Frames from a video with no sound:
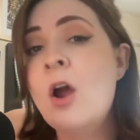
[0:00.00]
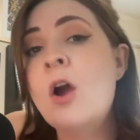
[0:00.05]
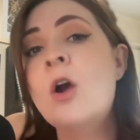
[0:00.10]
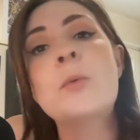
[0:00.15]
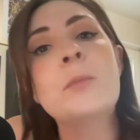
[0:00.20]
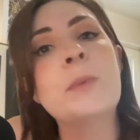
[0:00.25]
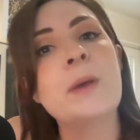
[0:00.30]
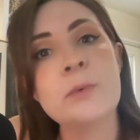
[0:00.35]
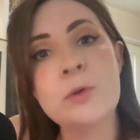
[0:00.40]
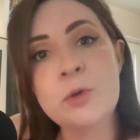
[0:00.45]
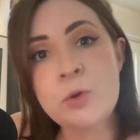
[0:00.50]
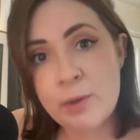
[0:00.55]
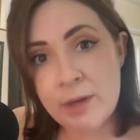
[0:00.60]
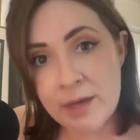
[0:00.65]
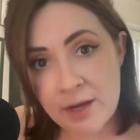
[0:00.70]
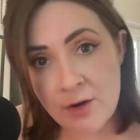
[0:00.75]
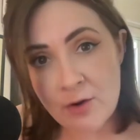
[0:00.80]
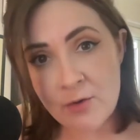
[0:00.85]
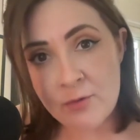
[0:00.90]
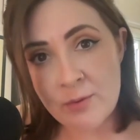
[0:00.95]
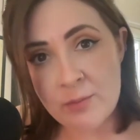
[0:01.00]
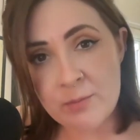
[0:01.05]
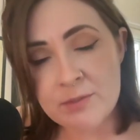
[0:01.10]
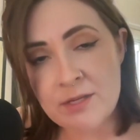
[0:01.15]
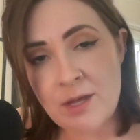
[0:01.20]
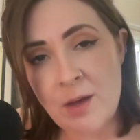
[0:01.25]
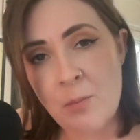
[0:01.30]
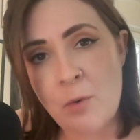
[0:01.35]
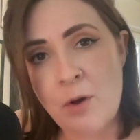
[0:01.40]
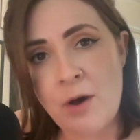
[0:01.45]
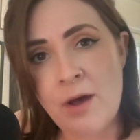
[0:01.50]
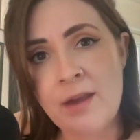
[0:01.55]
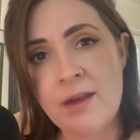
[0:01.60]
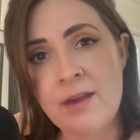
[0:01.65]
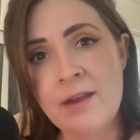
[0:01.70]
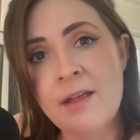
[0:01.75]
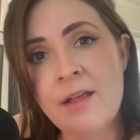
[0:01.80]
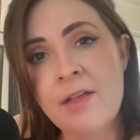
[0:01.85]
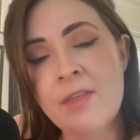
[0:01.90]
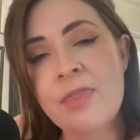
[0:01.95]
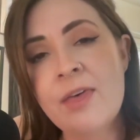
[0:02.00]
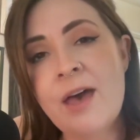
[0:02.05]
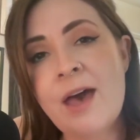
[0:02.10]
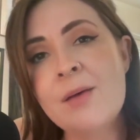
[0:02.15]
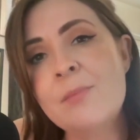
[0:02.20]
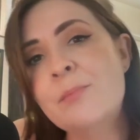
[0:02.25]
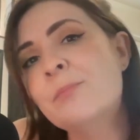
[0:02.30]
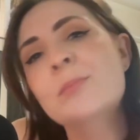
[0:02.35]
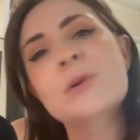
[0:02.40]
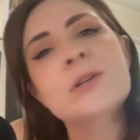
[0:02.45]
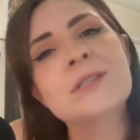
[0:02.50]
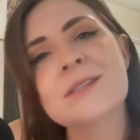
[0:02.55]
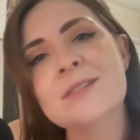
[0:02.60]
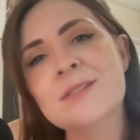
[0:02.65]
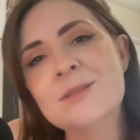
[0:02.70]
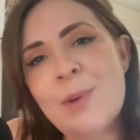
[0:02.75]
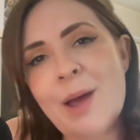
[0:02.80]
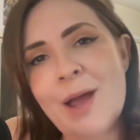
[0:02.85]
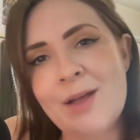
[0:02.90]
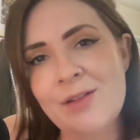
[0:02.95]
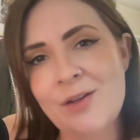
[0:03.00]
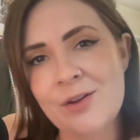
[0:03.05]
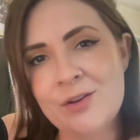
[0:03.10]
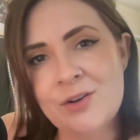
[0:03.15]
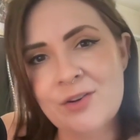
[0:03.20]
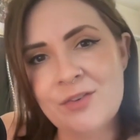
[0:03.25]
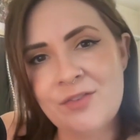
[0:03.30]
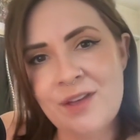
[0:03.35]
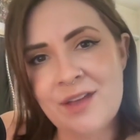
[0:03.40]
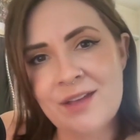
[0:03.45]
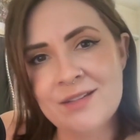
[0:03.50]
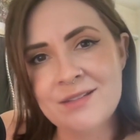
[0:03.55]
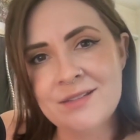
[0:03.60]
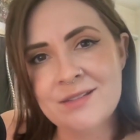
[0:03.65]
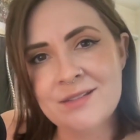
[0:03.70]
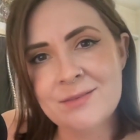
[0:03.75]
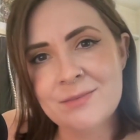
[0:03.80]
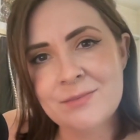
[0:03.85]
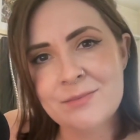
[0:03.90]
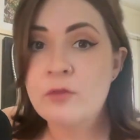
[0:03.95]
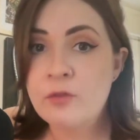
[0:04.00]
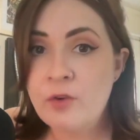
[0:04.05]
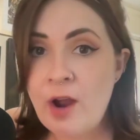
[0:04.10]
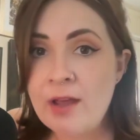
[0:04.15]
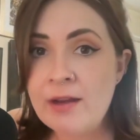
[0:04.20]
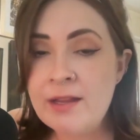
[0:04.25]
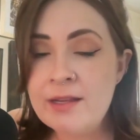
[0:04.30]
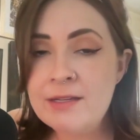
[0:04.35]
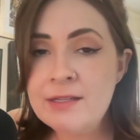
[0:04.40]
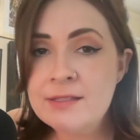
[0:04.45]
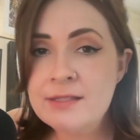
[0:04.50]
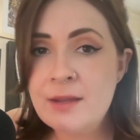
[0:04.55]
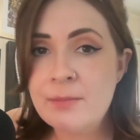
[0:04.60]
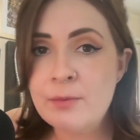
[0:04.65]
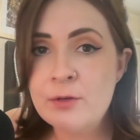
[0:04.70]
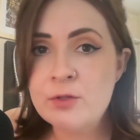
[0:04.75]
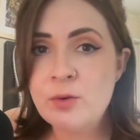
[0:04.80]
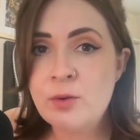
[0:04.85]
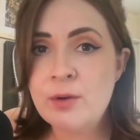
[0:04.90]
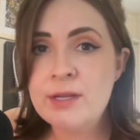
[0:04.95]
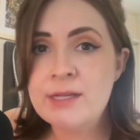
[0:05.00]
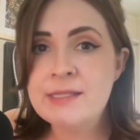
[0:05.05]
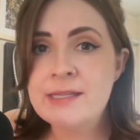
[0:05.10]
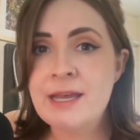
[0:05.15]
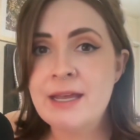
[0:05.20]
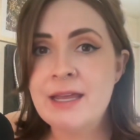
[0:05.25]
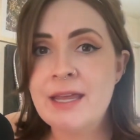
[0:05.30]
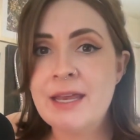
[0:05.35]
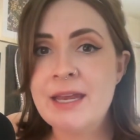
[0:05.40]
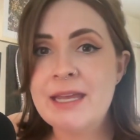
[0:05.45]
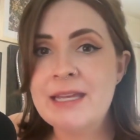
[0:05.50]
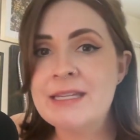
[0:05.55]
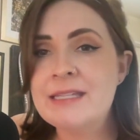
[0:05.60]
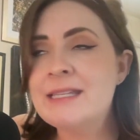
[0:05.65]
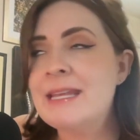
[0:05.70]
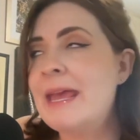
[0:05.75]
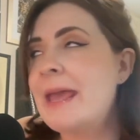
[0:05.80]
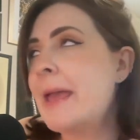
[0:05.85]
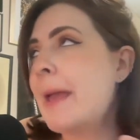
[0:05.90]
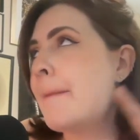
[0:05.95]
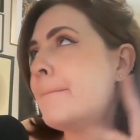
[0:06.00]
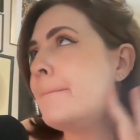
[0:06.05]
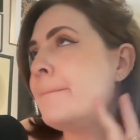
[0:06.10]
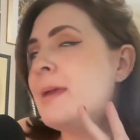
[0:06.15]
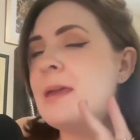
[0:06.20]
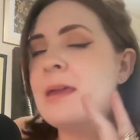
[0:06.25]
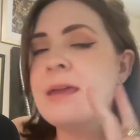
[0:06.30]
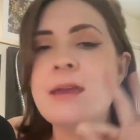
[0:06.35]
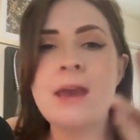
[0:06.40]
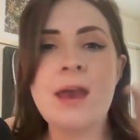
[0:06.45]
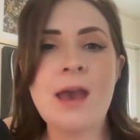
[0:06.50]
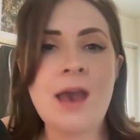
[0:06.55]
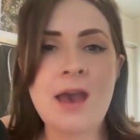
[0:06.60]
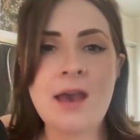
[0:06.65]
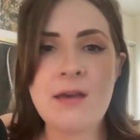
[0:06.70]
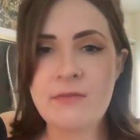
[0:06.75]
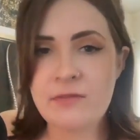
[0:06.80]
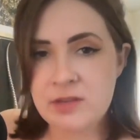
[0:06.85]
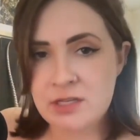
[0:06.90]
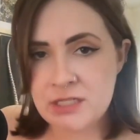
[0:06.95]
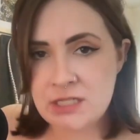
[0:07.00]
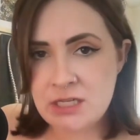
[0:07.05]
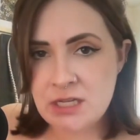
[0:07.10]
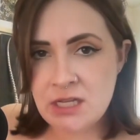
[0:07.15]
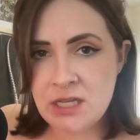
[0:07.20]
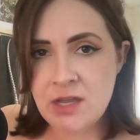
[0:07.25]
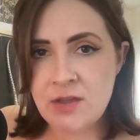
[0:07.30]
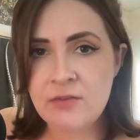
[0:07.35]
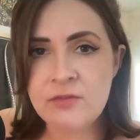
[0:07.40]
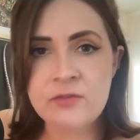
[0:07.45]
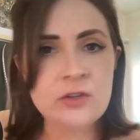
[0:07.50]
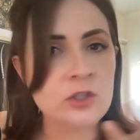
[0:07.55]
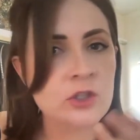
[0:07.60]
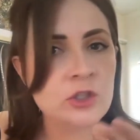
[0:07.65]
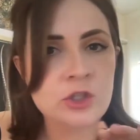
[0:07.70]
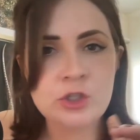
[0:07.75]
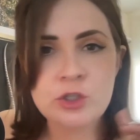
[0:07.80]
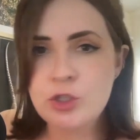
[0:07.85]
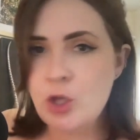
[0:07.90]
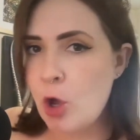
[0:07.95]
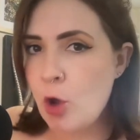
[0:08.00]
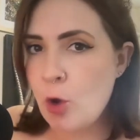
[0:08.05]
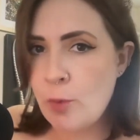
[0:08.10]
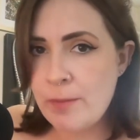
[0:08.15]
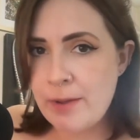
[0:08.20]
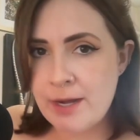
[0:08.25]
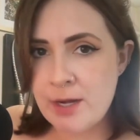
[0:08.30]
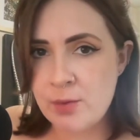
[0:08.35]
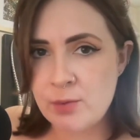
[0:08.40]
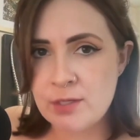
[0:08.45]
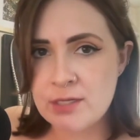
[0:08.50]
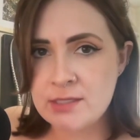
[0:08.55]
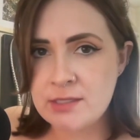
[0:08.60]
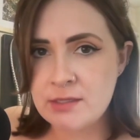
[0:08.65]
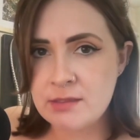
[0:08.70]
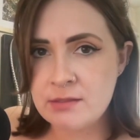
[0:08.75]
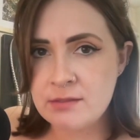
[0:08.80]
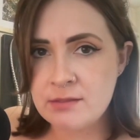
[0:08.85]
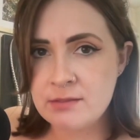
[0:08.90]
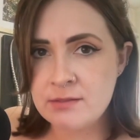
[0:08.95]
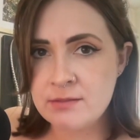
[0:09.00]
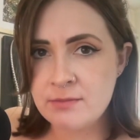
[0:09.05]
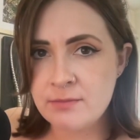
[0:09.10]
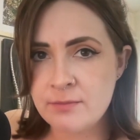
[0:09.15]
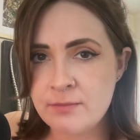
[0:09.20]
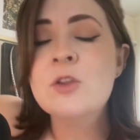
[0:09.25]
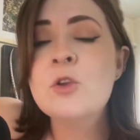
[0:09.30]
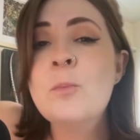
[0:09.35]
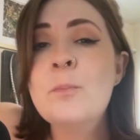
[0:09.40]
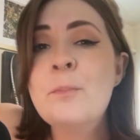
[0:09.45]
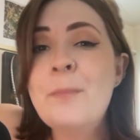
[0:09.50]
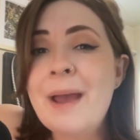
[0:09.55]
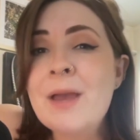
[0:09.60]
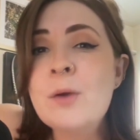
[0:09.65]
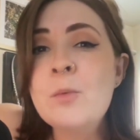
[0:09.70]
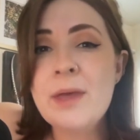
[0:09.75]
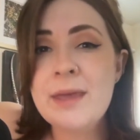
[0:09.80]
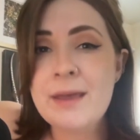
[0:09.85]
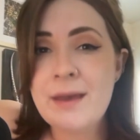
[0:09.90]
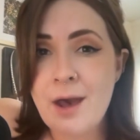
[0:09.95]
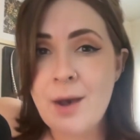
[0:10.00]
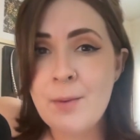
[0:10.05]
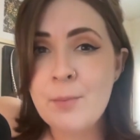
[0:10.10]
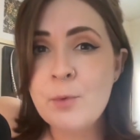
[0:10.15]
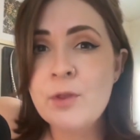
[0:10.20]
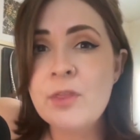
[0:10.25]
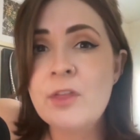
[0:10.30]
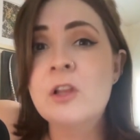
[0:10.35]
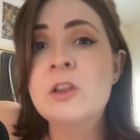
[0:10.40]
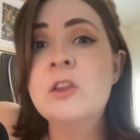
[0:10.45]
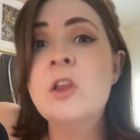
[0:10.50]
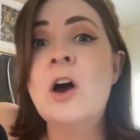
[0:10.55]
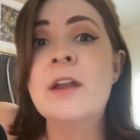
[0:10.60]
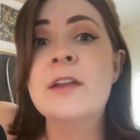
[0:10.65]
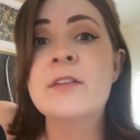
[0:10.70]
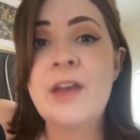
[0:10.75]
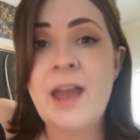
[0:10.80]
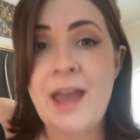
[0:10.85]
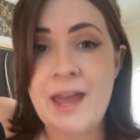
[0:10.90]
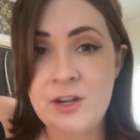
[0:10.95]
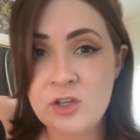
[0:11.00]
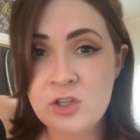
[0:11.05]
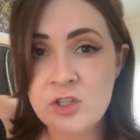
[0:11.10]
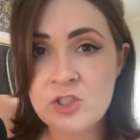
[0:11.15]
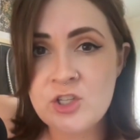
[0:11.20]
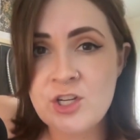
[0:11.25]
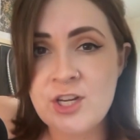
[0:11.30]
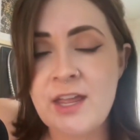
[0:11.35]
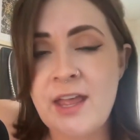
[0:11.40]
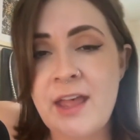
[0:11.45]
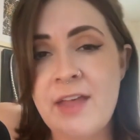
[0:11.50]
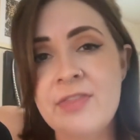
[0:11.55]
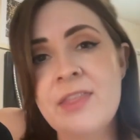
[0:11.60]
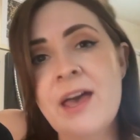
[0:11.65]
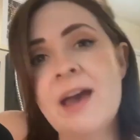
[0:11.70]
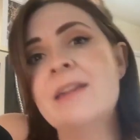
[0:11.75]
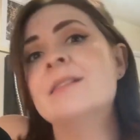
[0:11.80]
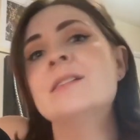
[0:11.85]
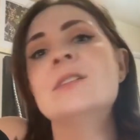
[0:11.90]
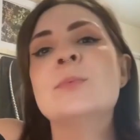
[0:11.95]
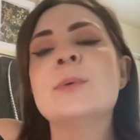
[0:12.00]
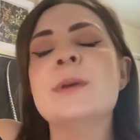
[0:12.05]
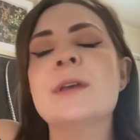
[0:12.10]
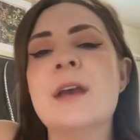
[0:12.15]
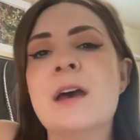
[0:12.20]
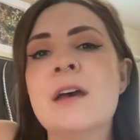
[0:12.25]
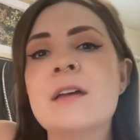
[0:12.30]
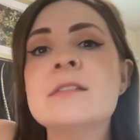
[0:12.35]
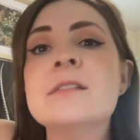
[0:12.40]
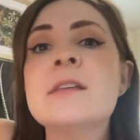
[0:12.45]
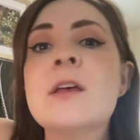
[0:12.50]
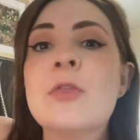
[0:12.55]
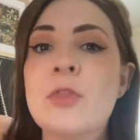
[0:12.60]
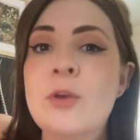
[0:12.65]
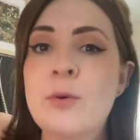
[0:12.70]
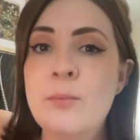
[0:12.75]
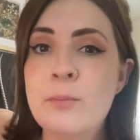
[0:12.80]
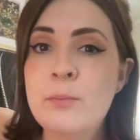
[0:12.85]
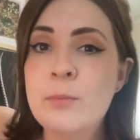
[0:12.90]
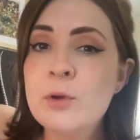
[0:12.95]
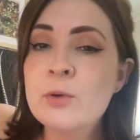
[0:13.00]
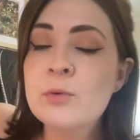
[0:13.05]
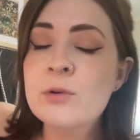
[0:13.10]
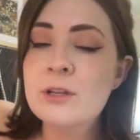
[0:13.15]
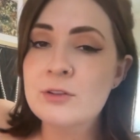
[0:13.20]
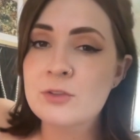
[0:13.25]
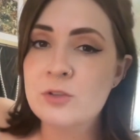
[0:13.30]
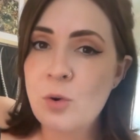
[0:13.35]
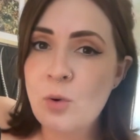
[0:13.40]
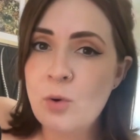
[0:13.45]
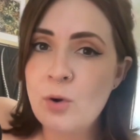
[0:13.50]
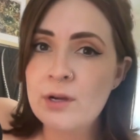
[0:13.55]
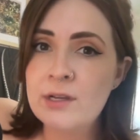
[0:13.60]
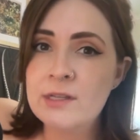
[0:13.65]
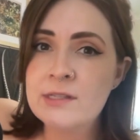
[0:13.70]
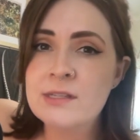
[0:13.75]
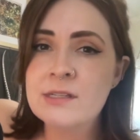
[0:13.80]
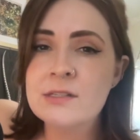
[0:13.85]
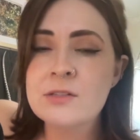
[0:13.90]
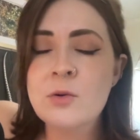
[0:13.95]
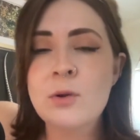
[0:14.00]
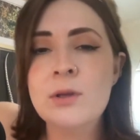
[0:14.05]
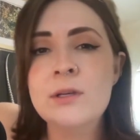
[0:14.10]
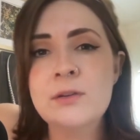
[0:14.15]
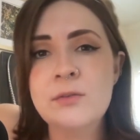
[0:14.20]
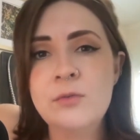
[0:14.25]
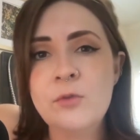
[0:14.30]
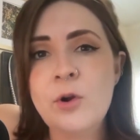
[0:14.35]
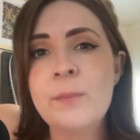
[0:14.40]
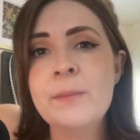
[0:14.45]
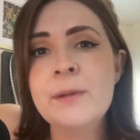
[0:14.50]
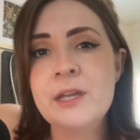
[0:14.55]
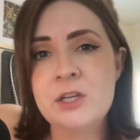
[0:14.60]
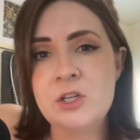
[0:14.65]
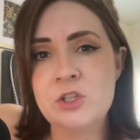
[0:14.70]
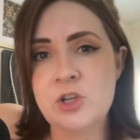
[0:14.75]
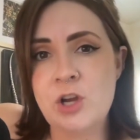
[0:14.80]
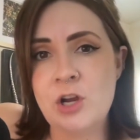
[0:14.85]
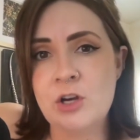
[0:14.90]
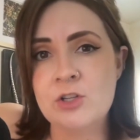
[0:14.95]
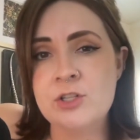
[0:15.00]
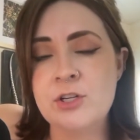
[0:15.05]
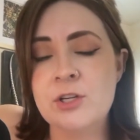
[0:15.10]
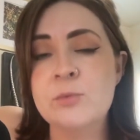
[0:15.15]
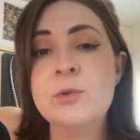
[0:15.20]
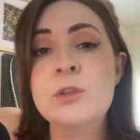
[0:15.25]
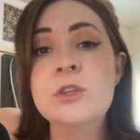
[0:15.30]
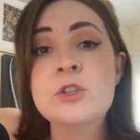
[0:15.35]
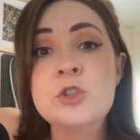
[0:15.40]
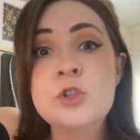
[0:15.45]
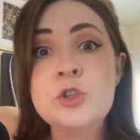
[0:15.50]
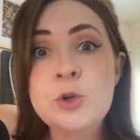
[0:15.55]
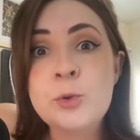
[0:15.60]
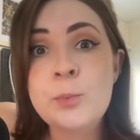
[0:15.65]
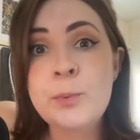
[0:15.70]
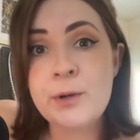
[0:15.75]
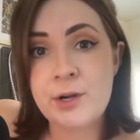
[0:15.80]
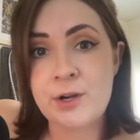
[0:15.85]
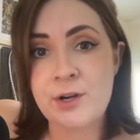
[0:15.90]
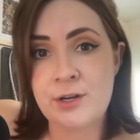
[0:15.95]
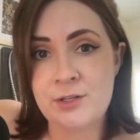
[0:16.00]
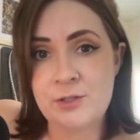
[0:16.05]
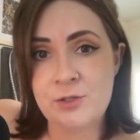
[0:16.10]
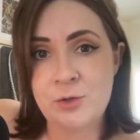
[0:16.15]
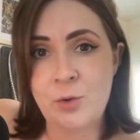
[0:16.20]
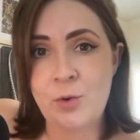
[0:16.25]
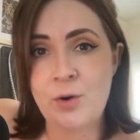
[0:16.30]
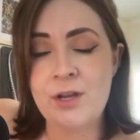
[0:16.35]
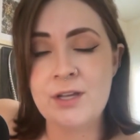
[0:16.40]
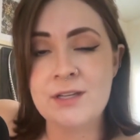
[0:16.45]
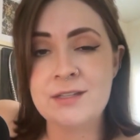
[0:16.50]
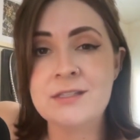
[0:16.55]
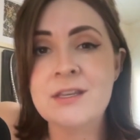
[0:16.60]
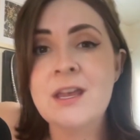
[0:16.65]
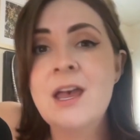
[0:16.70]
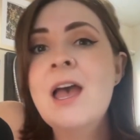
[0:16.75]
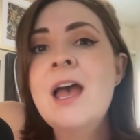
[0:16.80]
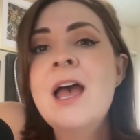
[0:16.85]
Or maybe you hear from someone that puts a smile on your face. Friday, December 22nd is a BFD for so many reasons. You might wake up with a lot of energy, and that is because the moon in Taurus is going to form a conjunction with Jupiter in Taurus.